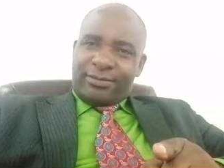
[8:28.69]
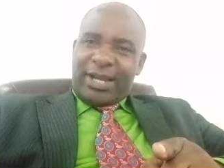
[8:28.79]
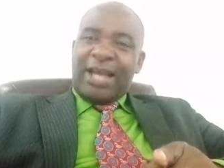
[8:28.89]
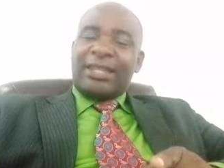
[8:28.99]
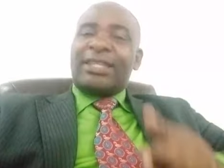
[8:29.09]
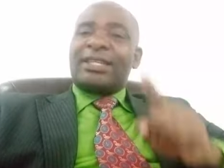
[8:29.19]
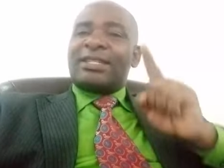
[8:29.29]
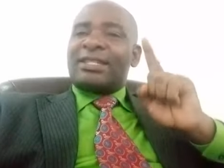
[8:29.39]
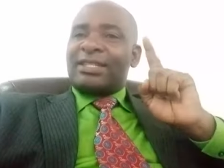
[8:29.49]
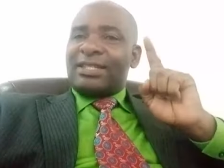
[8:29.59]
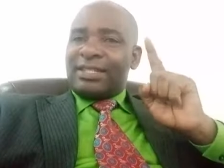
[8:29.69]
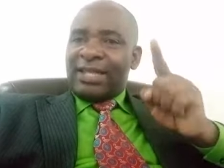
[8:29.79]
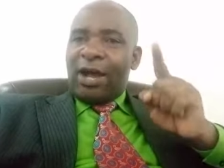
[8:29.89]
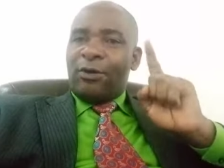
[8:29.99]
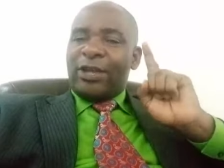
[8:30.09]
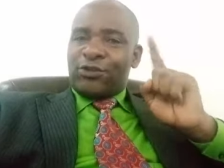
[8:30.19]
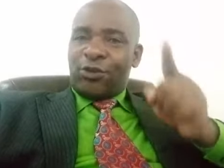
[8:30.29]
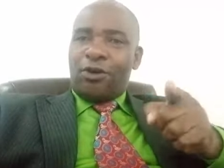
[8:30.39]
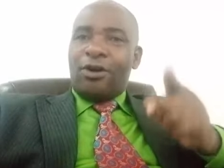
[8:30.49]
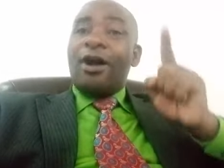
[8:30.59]
And this is how a
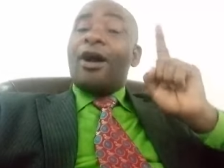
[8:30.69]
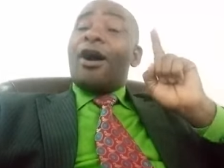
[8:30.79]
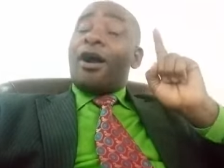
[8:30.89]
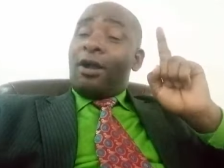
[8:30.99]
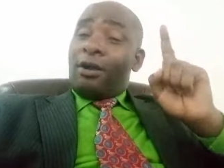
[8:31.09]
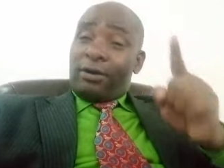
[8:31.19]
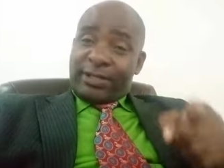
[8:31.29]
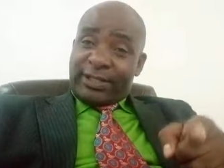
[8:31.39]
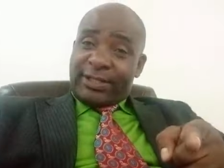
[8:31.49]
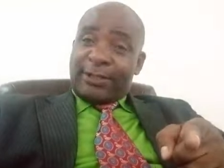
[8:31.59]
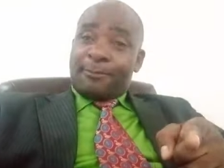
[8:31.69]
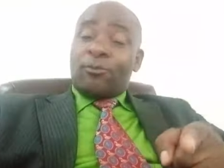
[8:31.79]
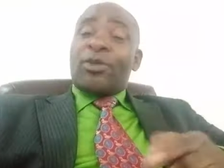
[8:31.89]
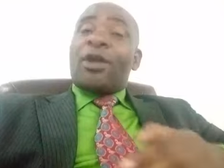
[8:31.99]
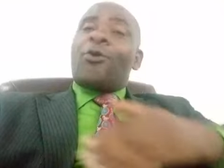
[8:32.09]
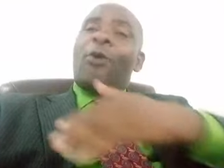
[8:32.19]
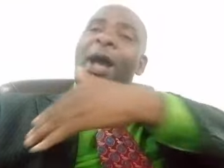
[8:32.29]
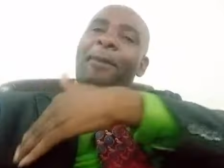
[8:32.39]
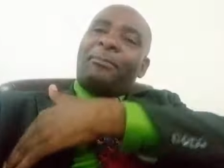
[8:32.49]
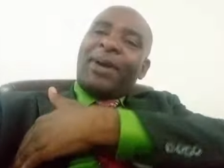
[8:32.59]
song goes. They
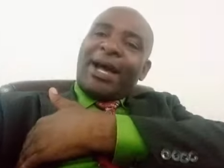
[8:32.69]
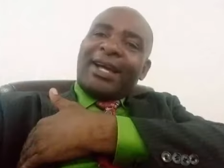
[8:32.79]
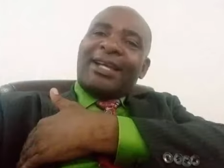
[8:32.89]
even know